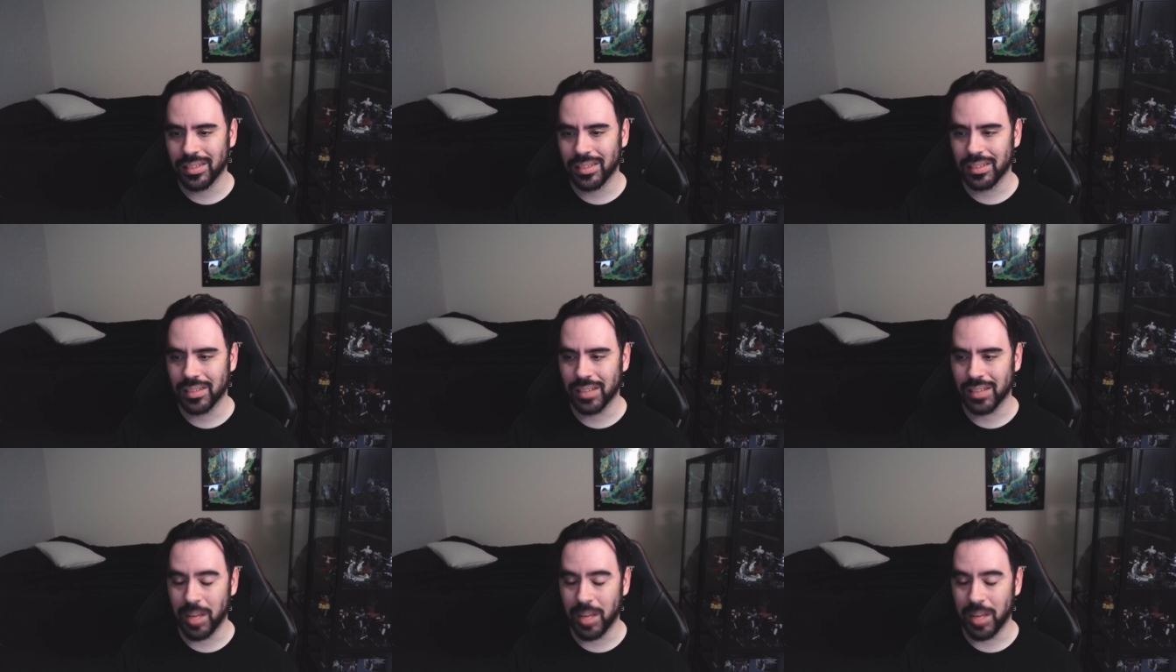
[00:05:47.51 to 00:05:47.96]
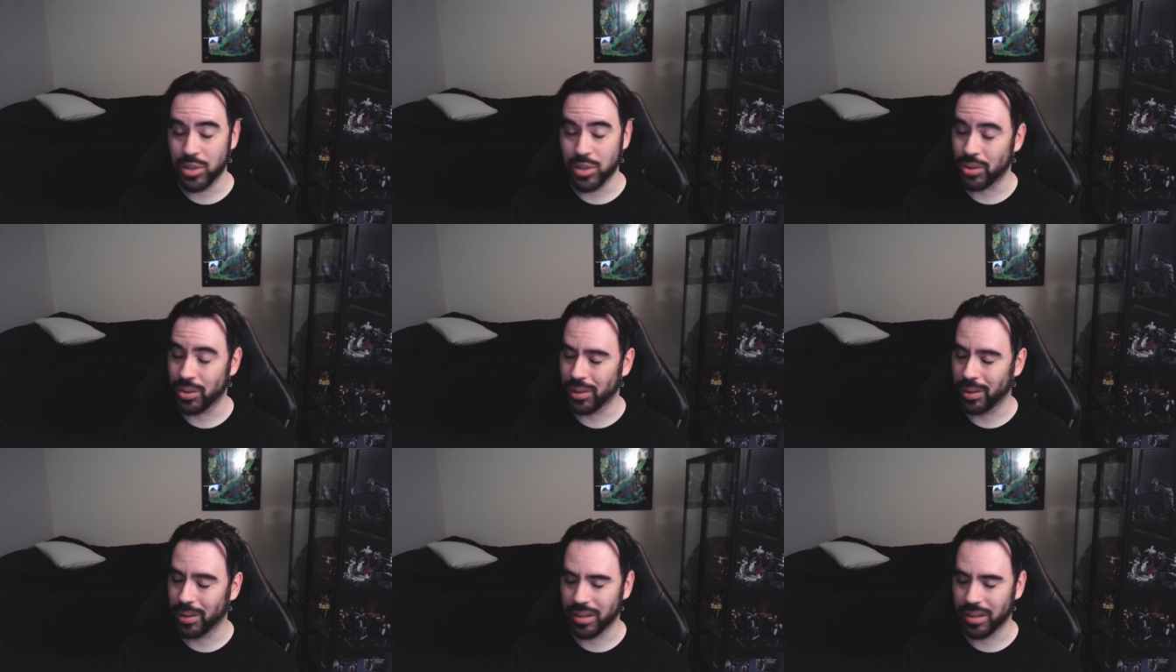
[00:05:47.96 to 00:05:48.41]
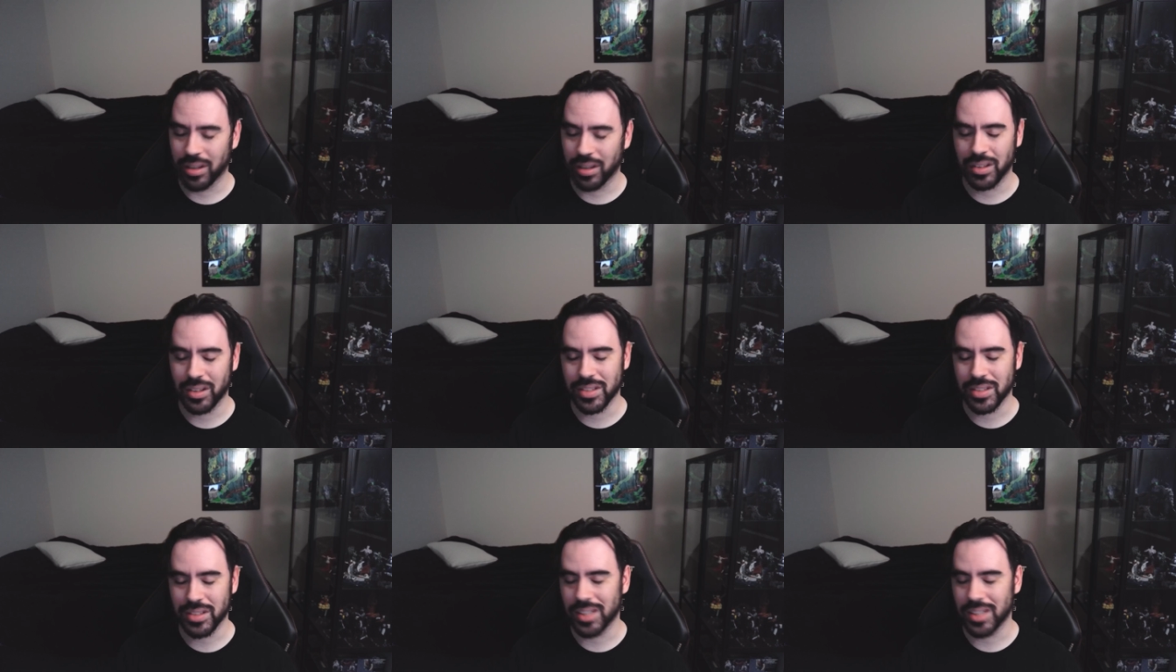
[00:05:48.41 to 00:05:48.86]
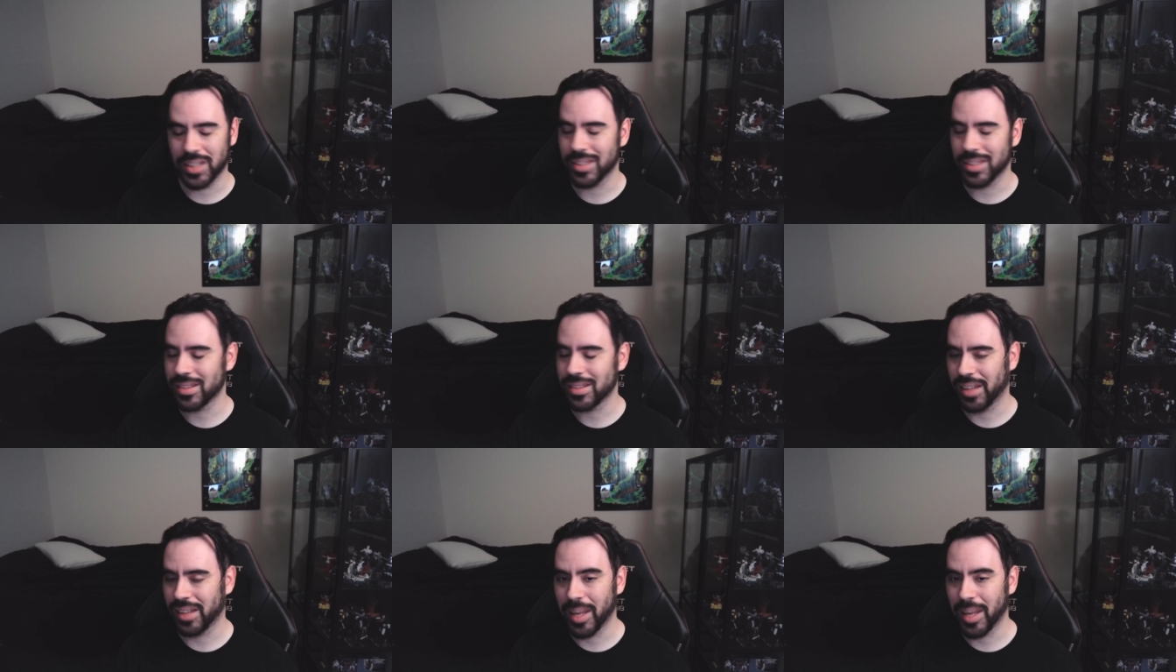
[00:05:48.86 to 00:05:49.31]
I'm sure there's a
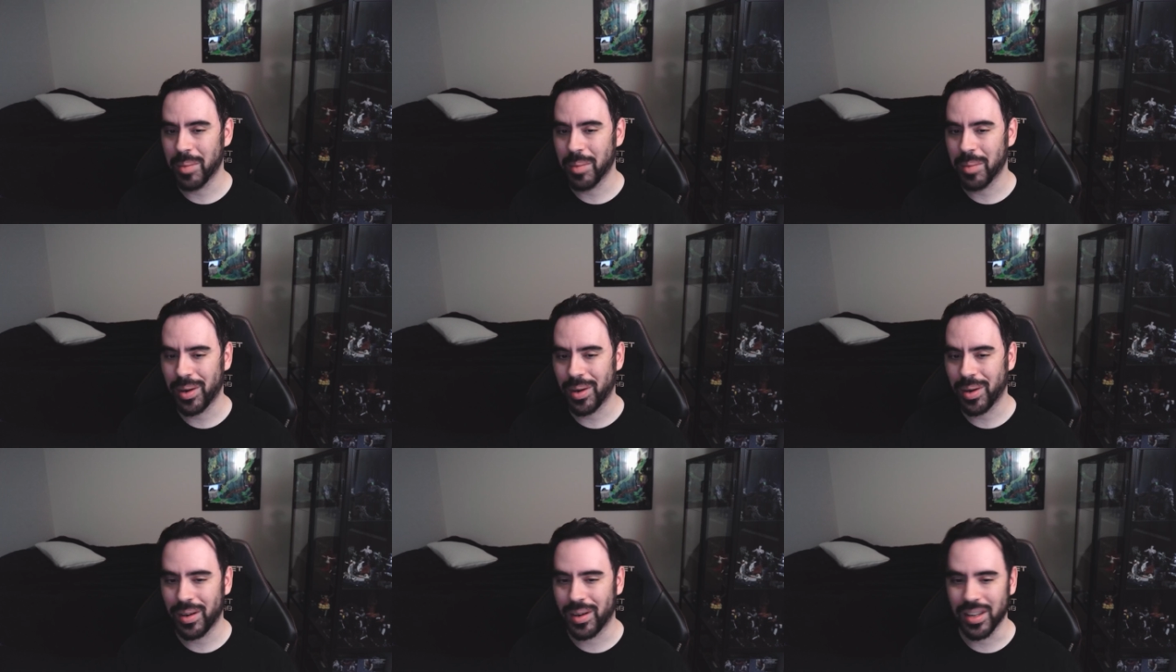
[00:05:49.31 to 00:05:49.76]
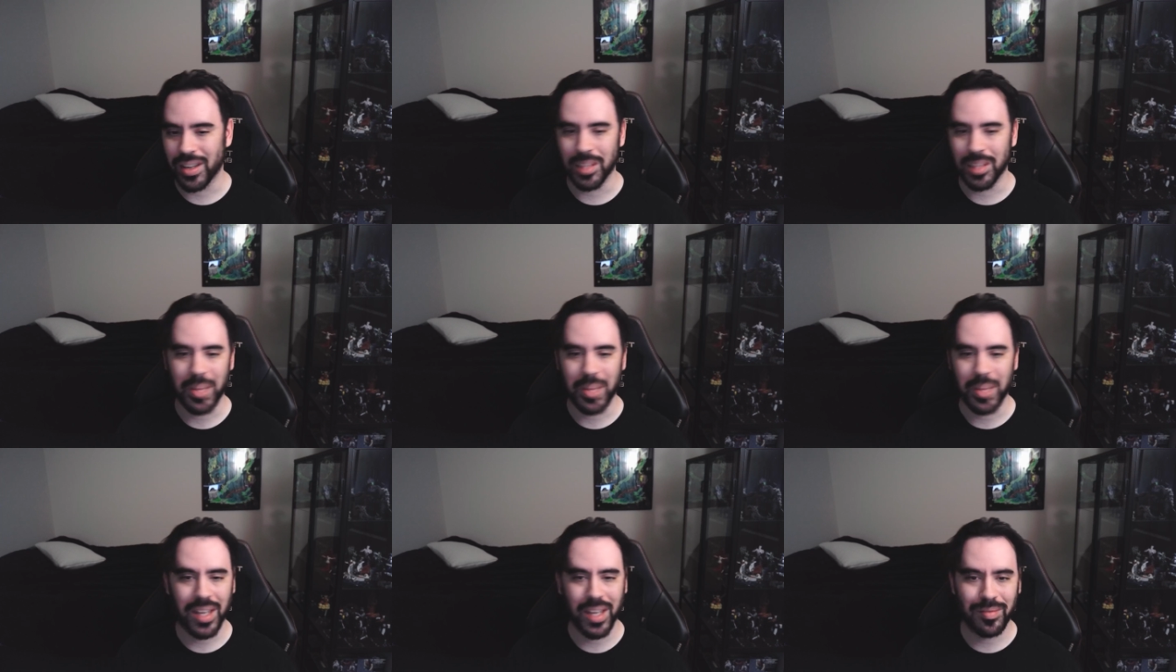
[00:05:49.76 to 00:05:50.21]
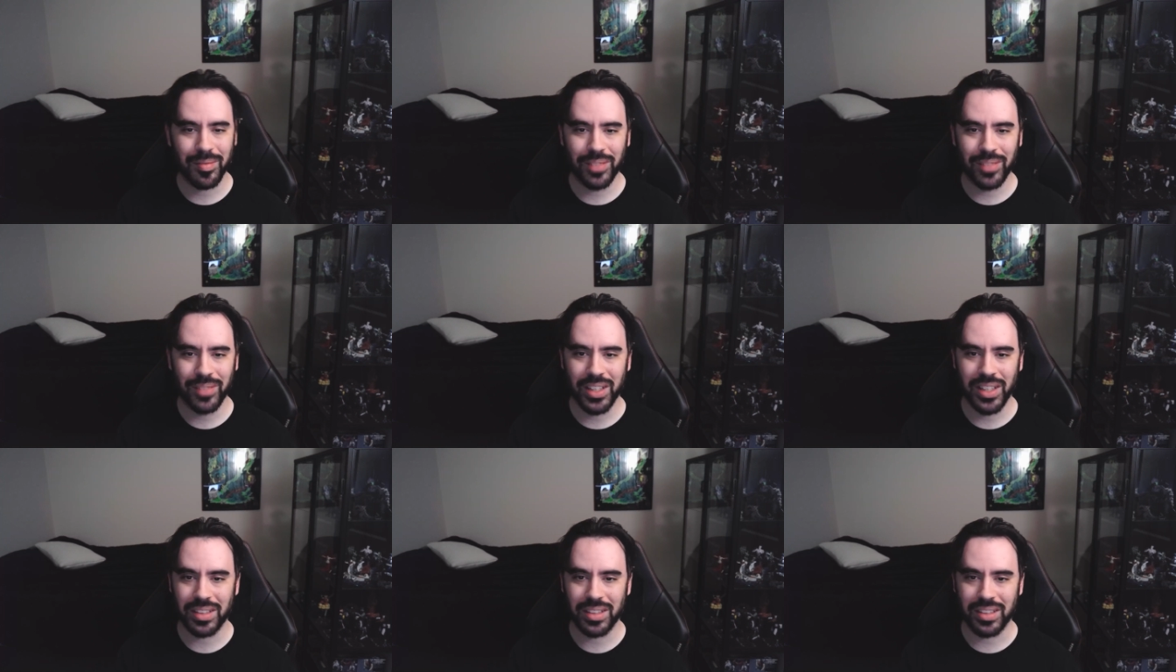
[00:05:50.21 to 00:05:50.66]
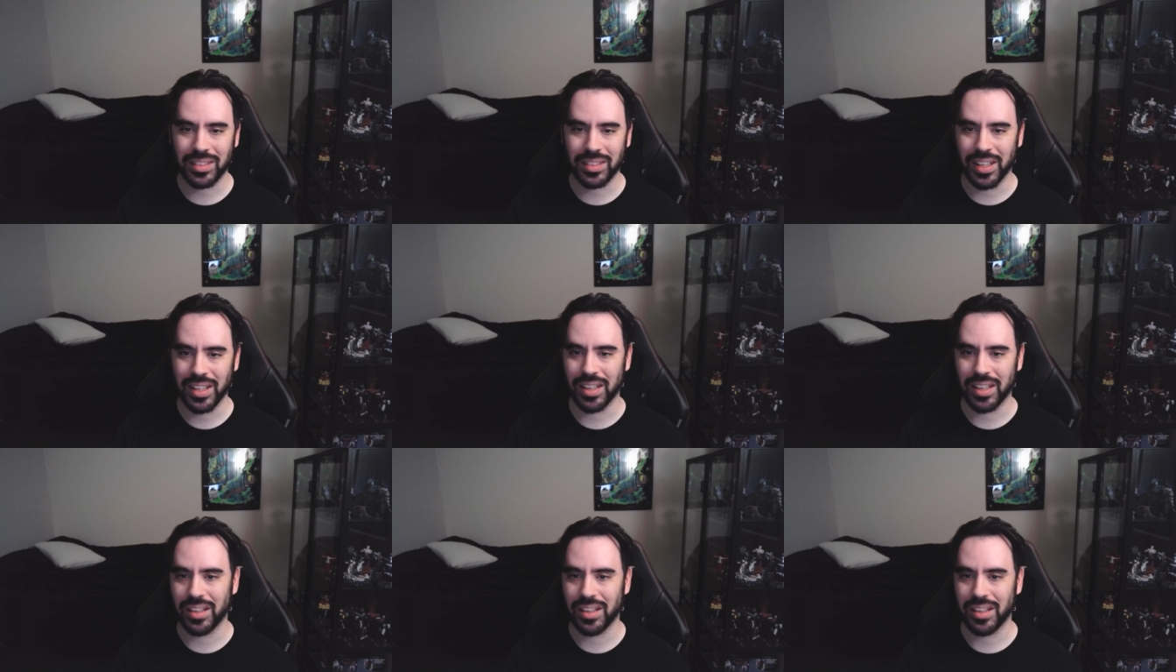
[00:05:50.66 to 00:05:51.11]
disclaimer in the pamphlet
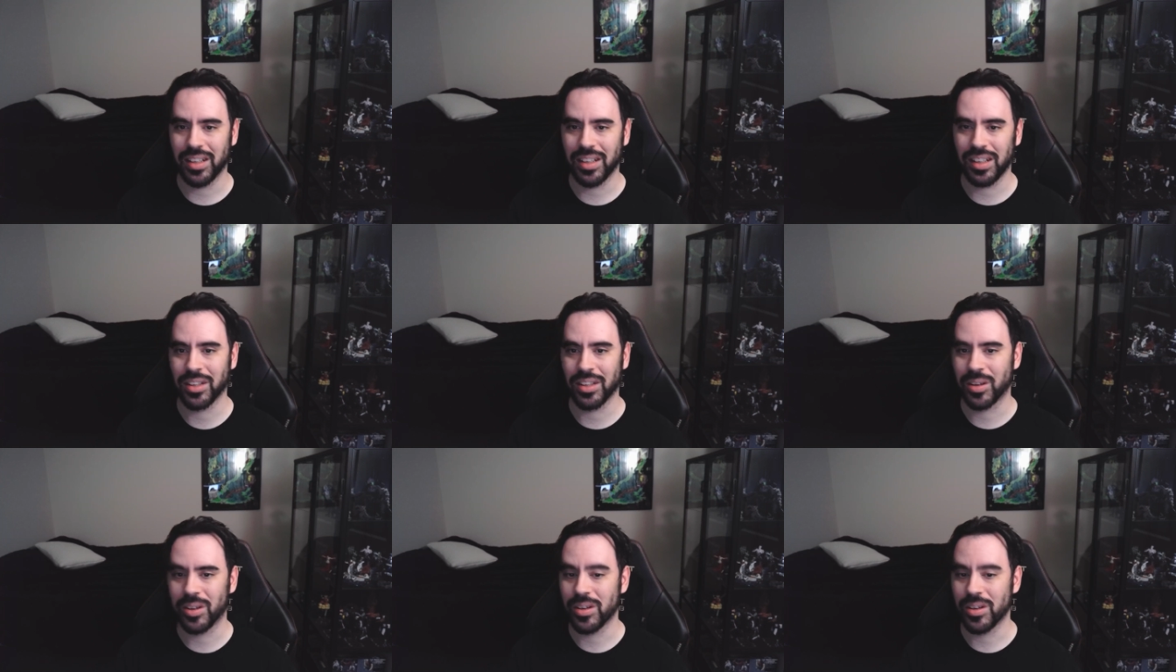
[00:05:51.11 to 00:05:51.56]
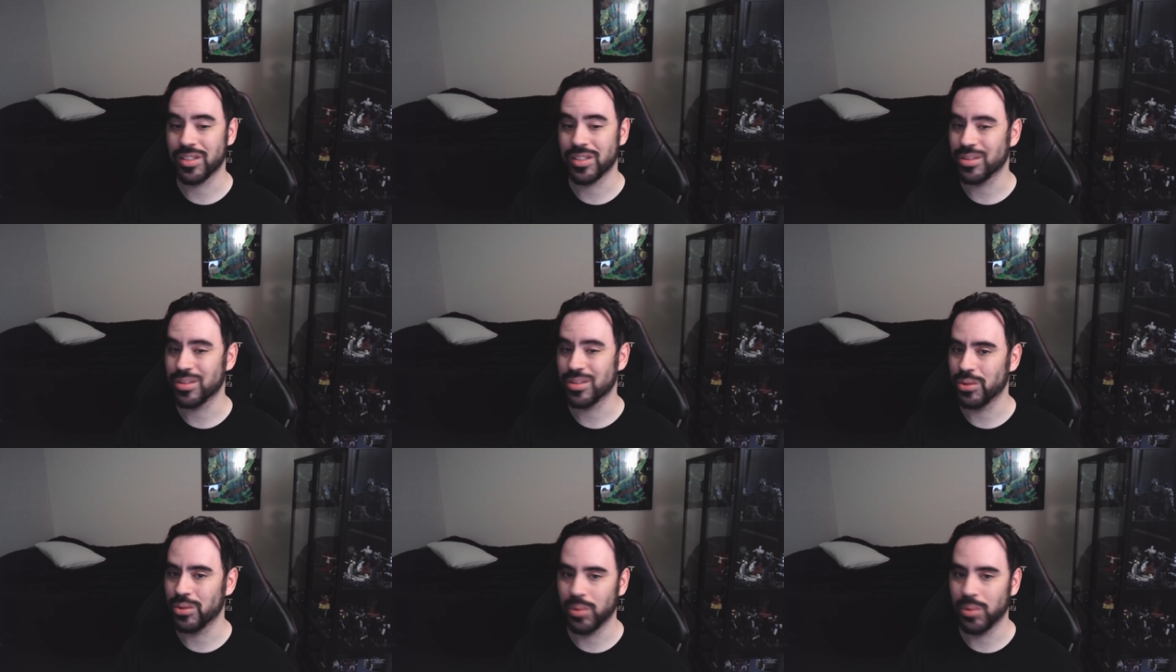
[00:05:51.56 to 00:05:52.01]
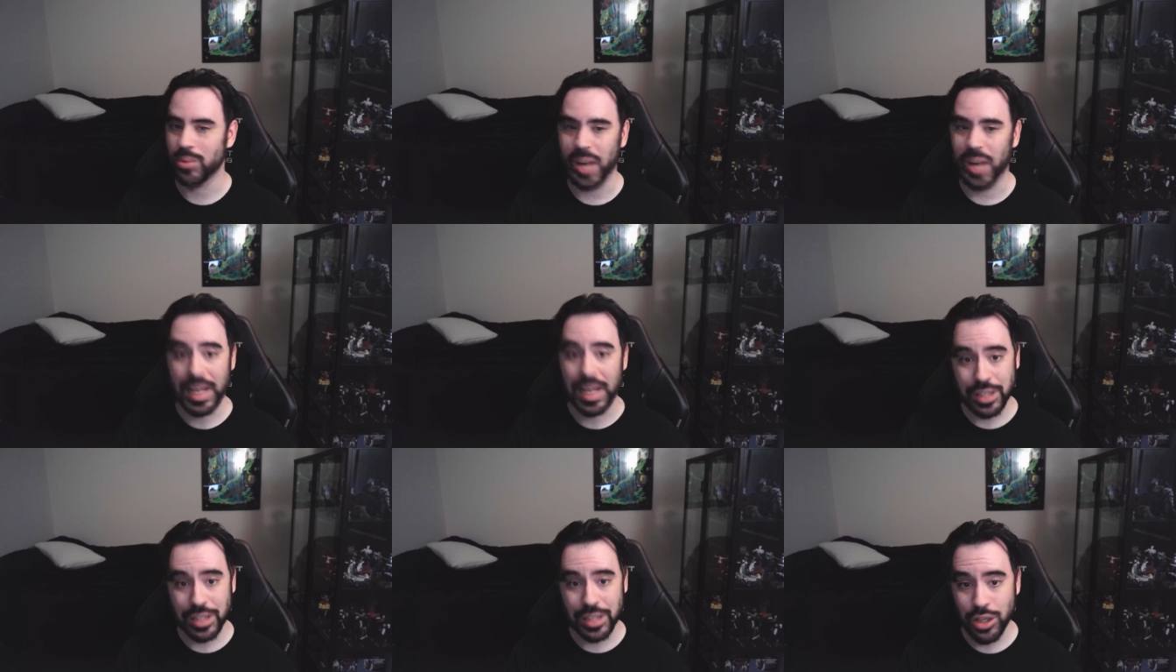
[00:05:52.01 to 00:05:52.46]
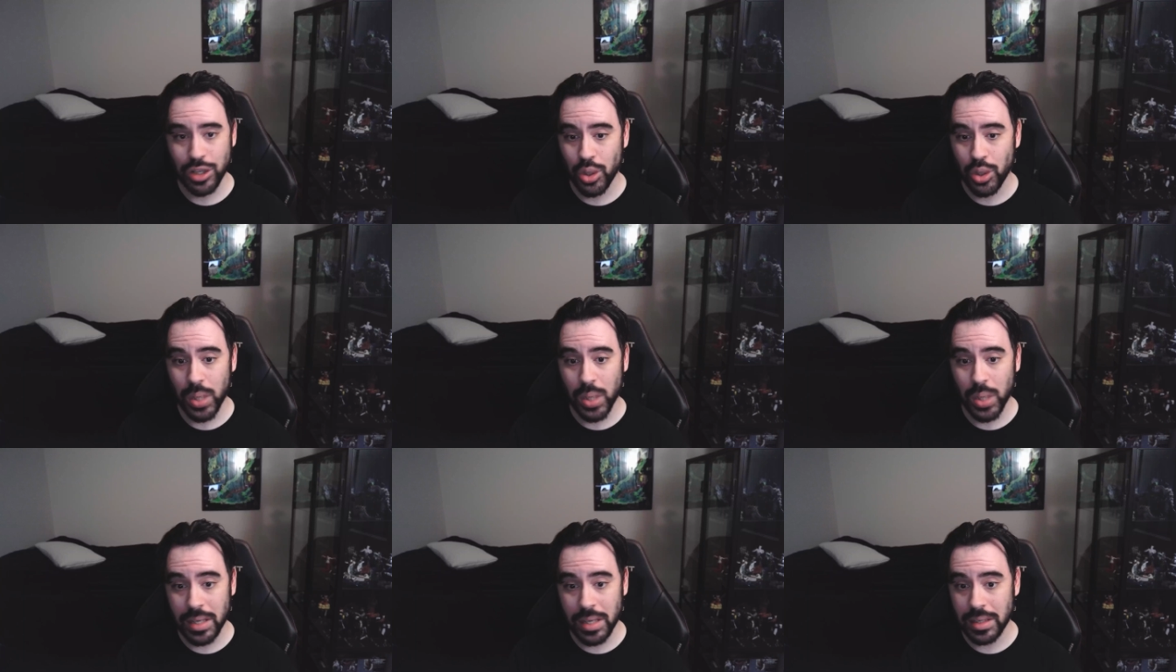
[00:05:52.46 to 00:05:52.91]
that encourages you not to do
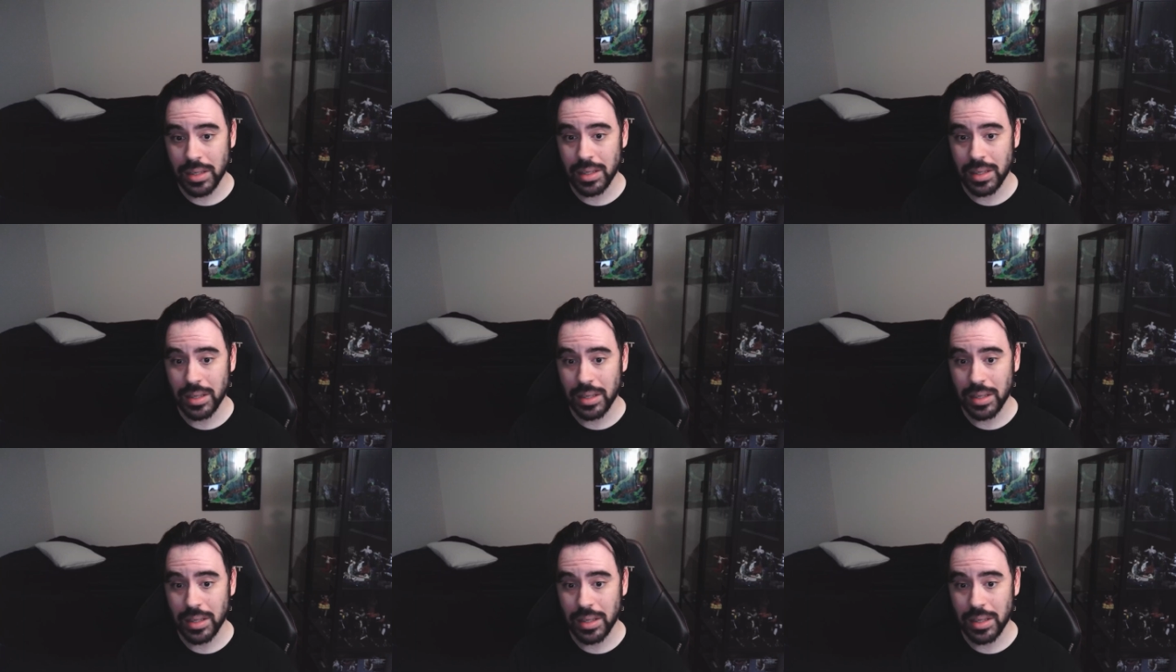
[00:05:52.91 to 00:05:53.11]
it,